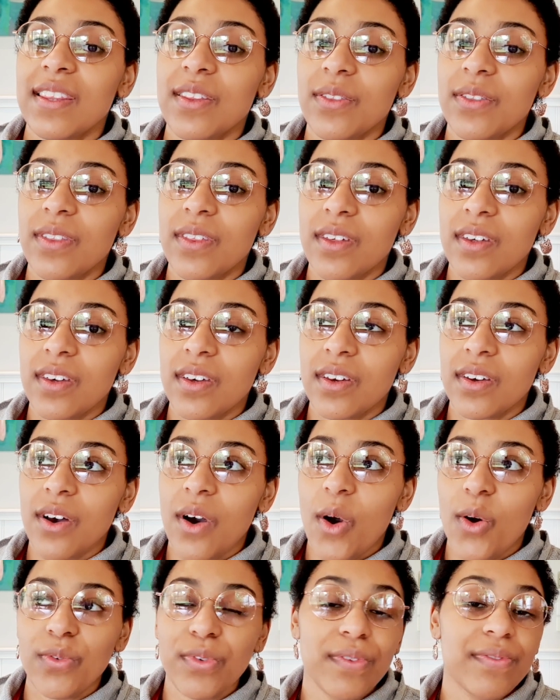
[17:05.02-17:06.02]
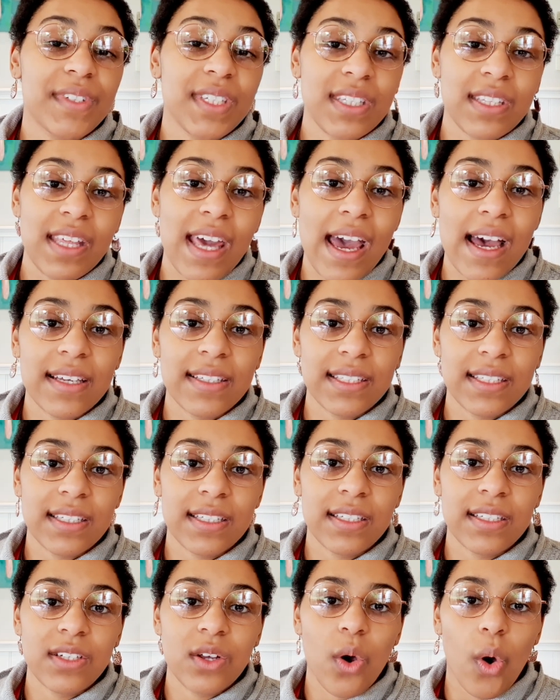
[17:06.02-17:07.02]
the whole
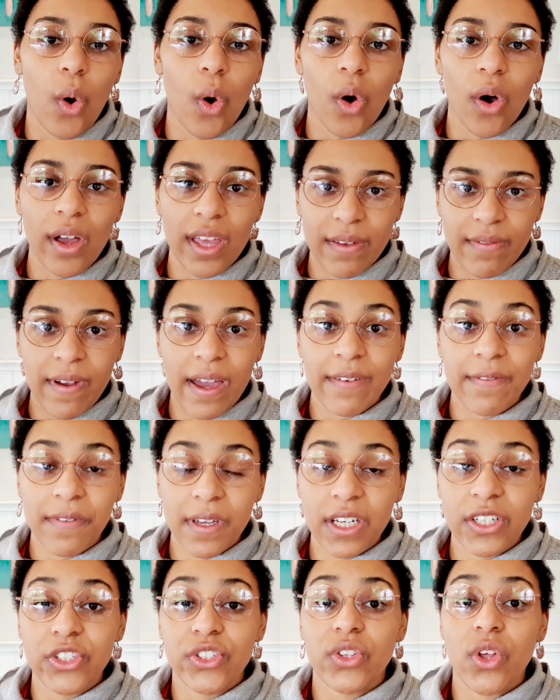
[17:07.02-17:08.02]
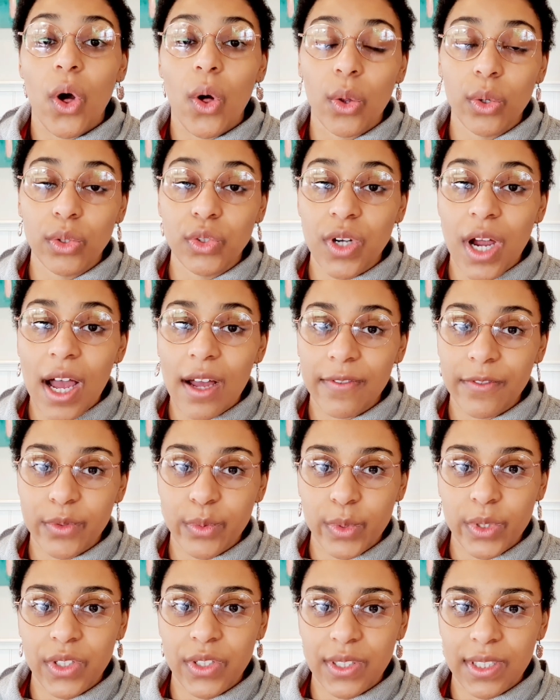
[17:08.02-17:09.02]
50,000, or if I finish the whole draft,
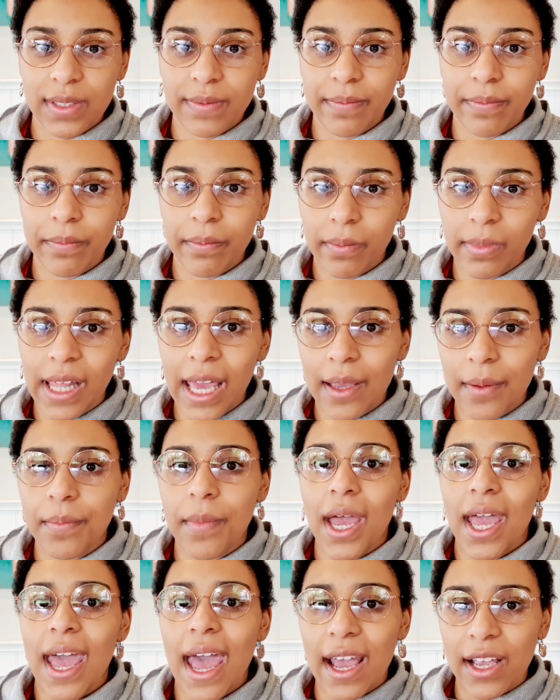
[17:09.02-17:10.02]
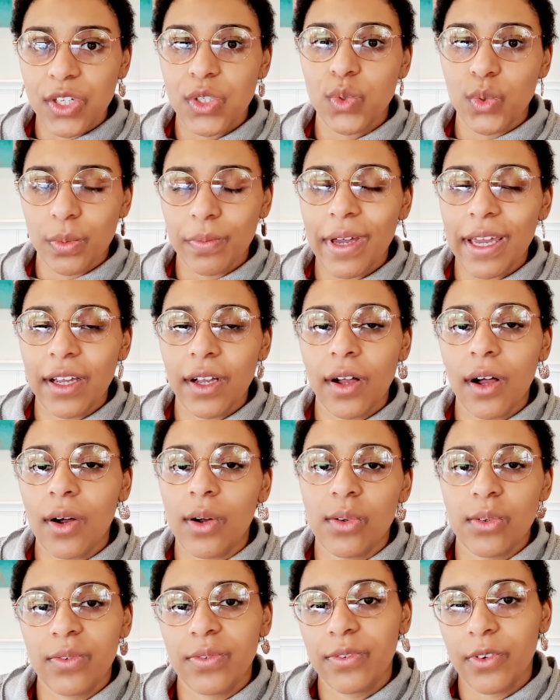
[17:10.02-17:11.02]
which is like my actual main
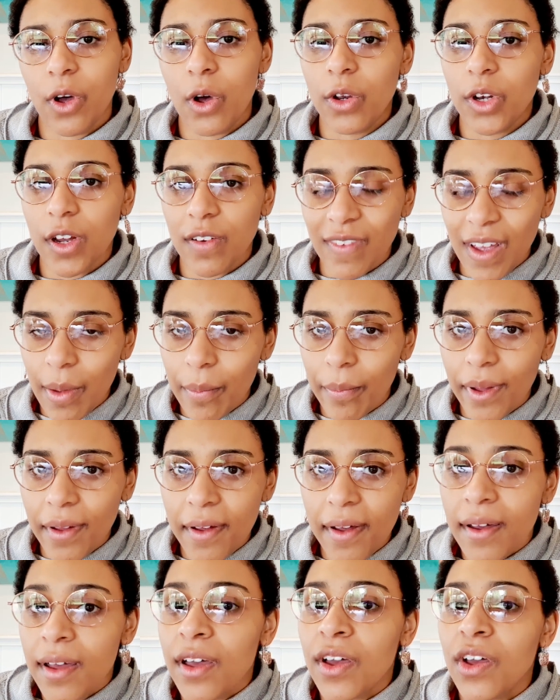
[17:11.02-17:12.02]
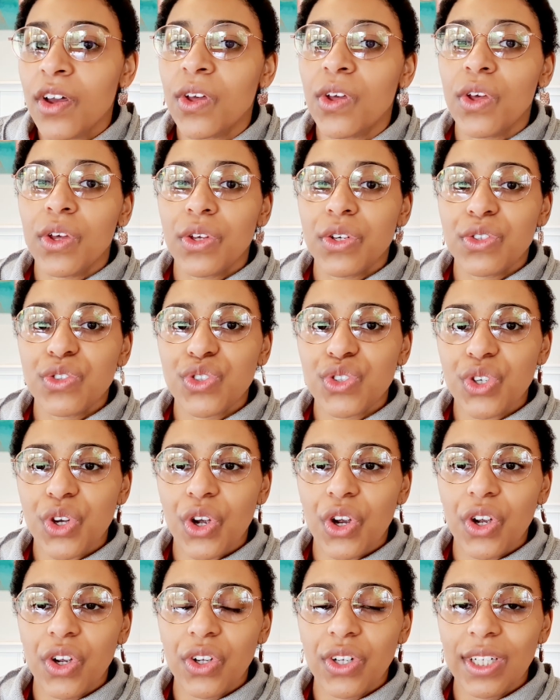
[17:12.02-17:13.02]
goal for November.
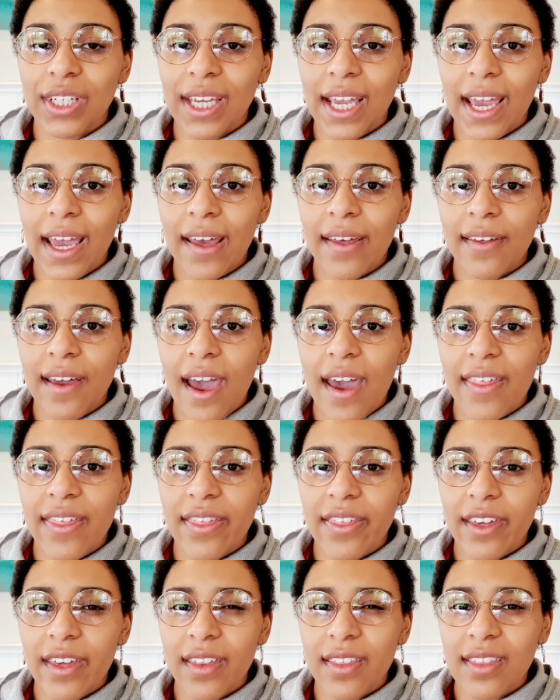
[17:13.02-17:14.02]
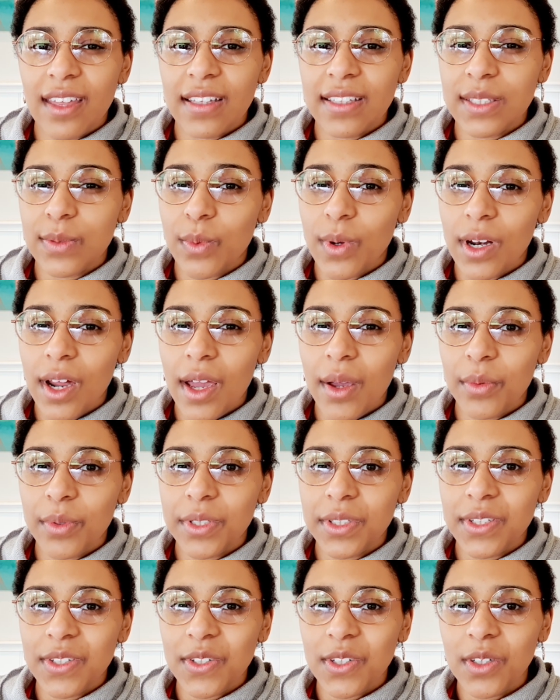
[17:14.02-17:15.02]
So yeah, I think that's what I
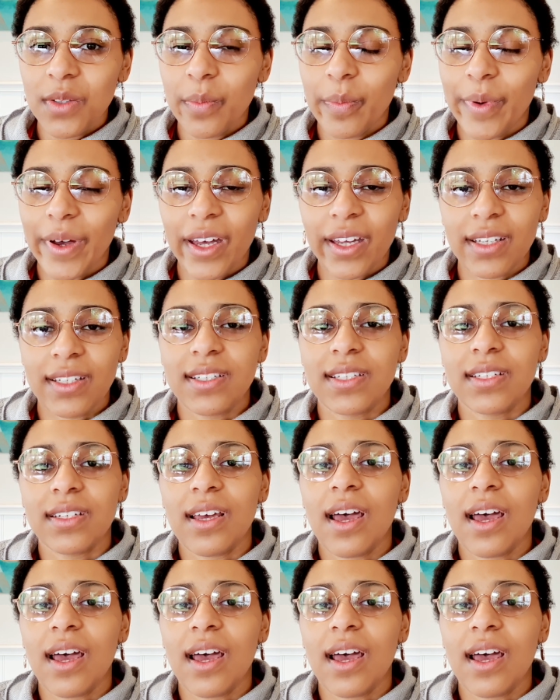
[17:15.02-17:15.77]
will do, but